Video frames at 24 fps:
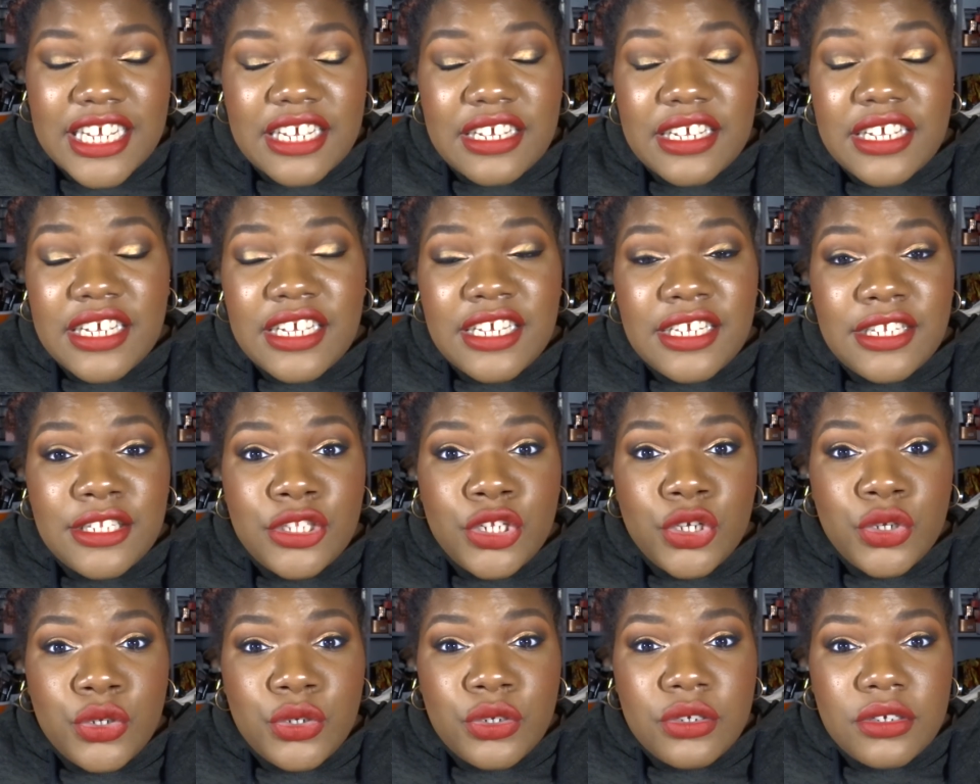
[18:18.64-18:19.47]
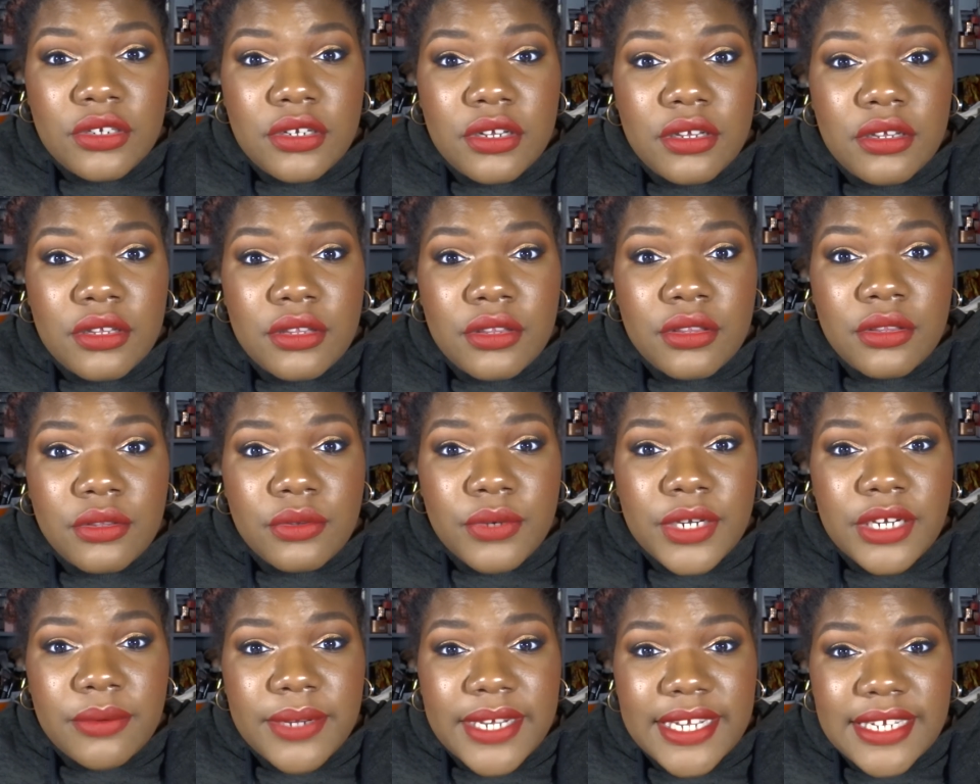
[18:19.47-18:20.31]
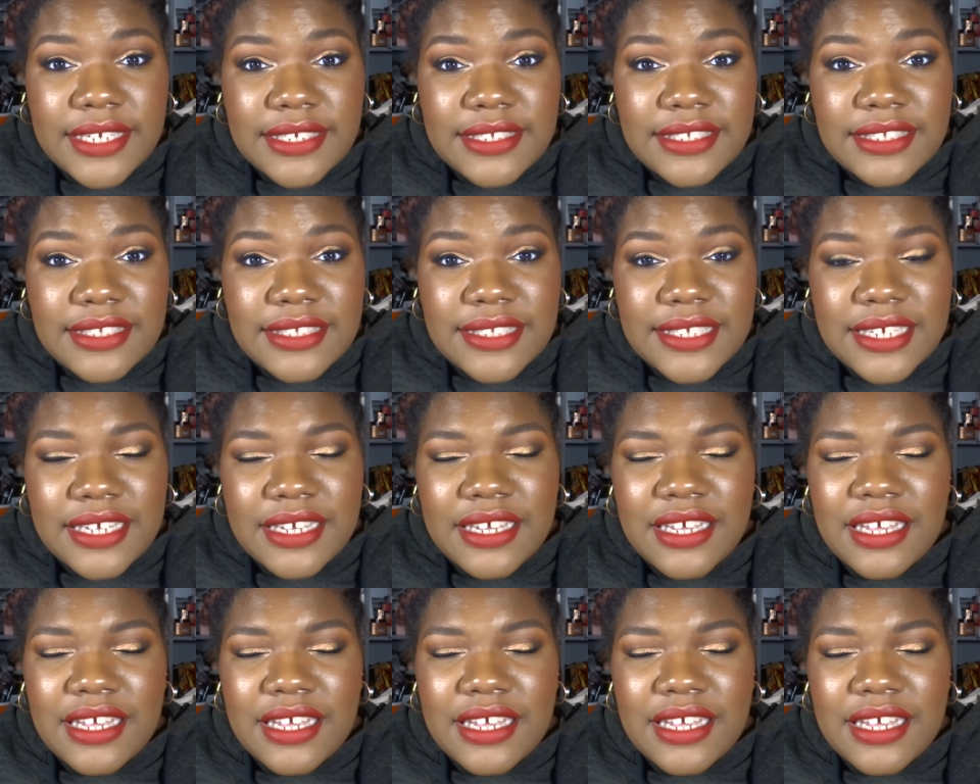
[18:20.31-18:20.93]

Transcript: It took 3 weeks.